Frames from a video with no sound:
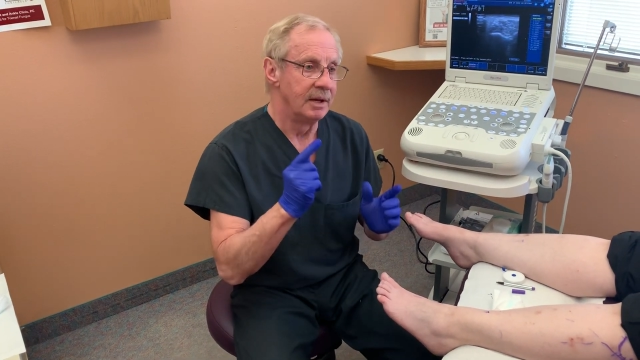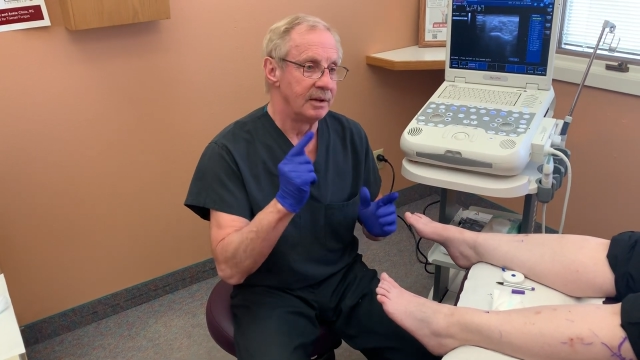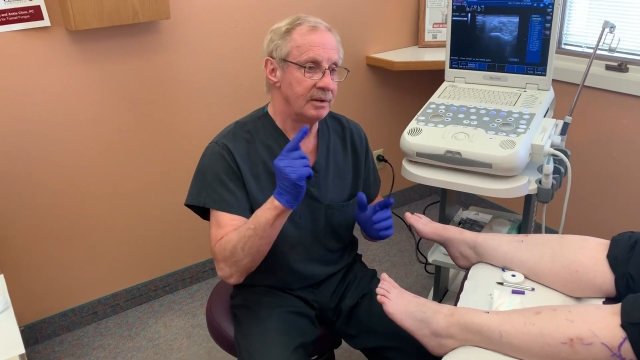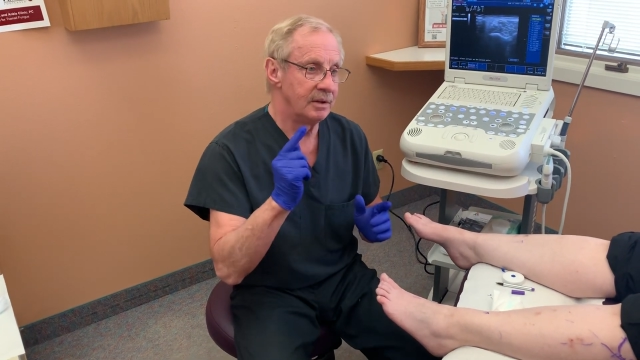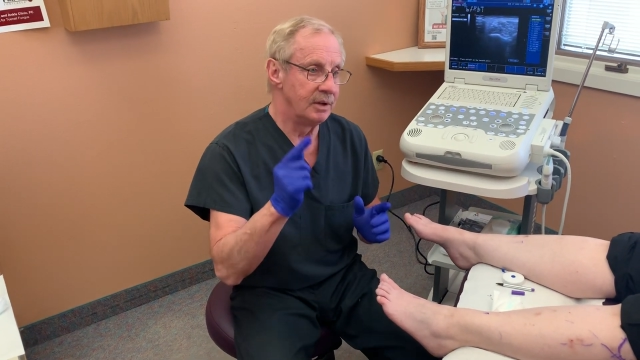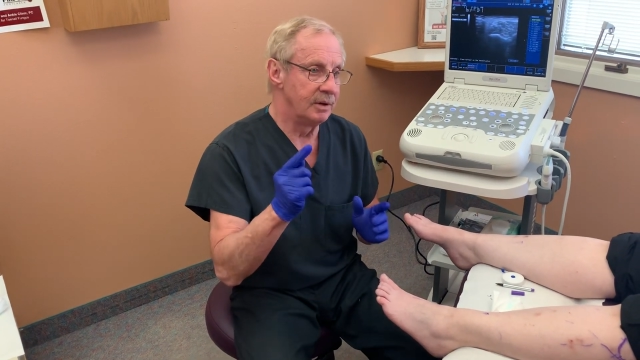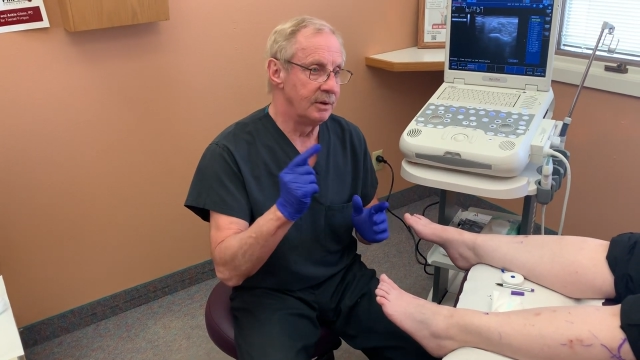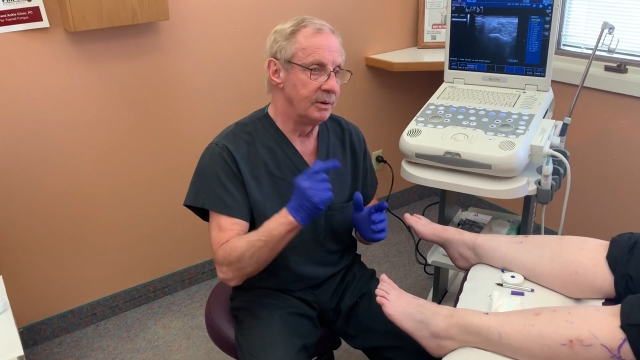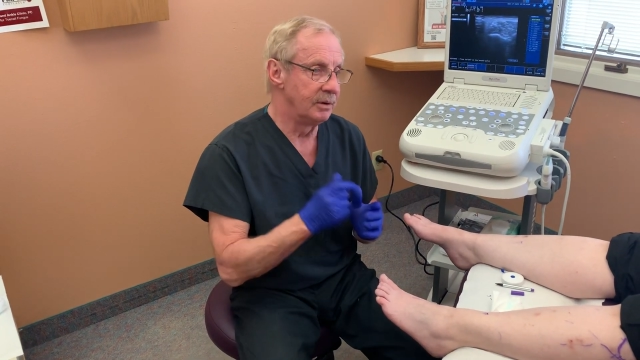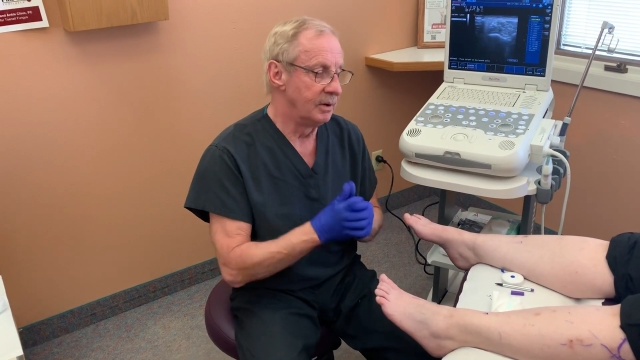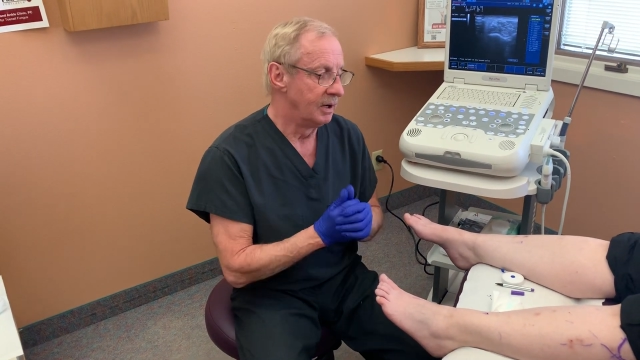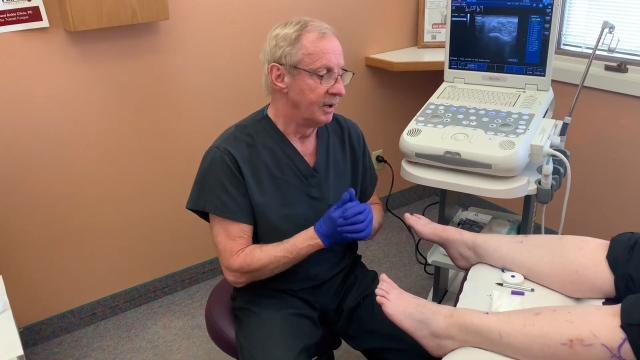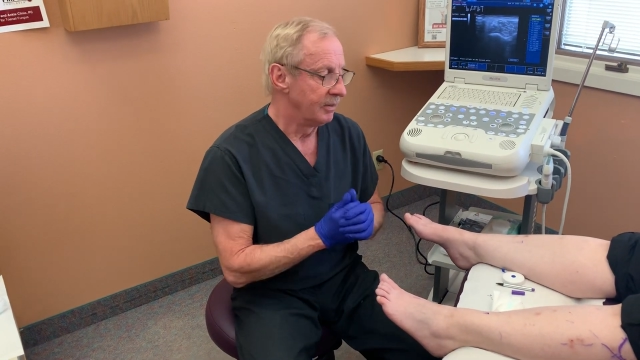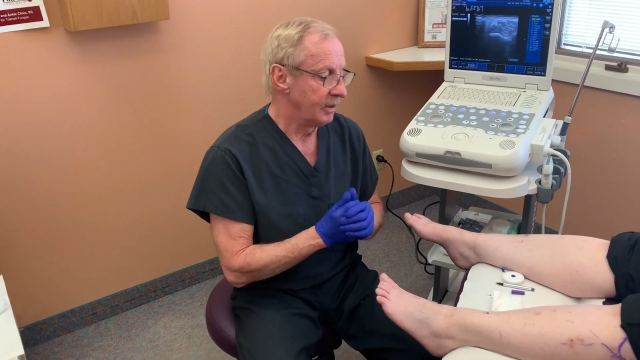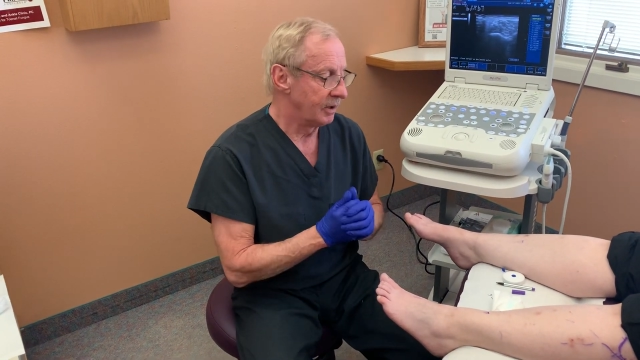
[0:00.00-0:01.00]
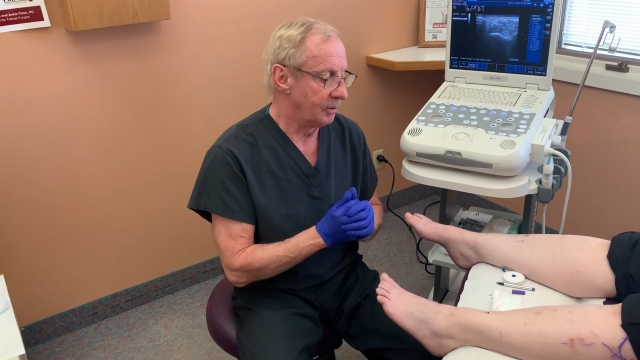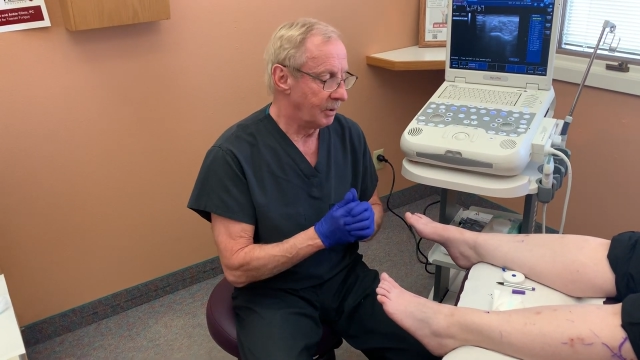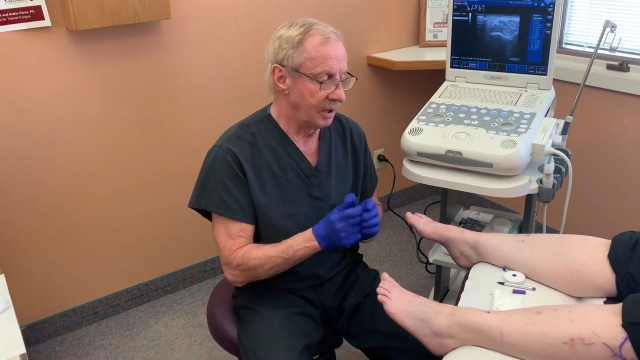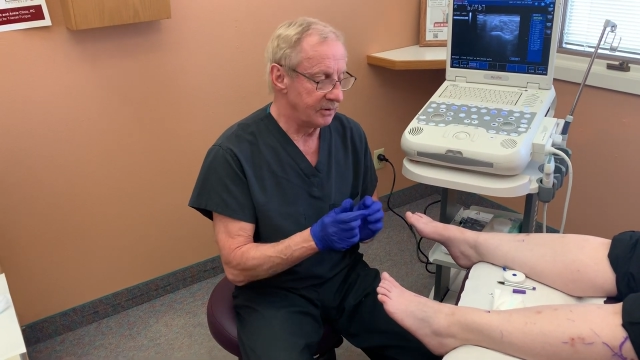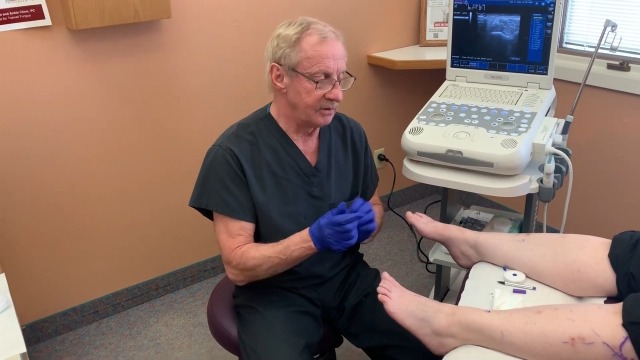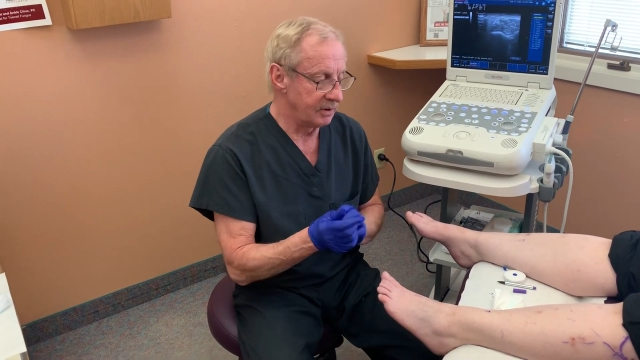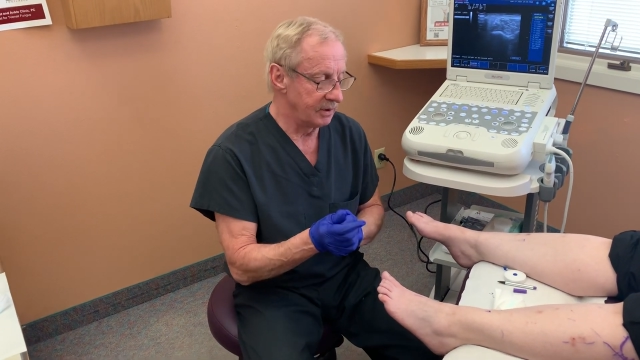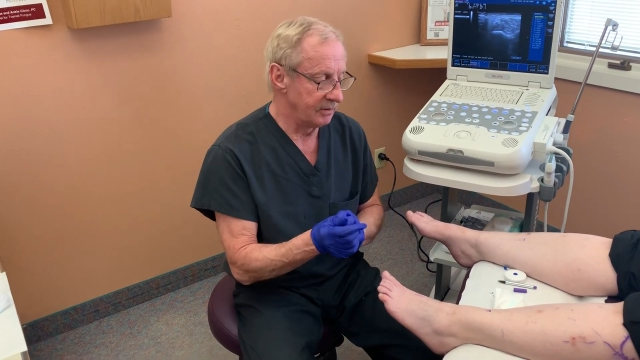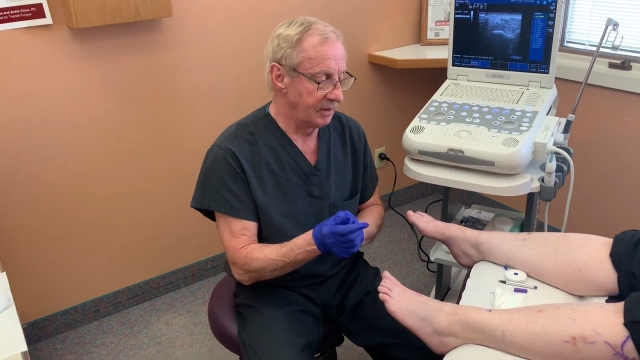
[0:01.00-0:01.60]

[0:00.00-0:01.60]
you that are watching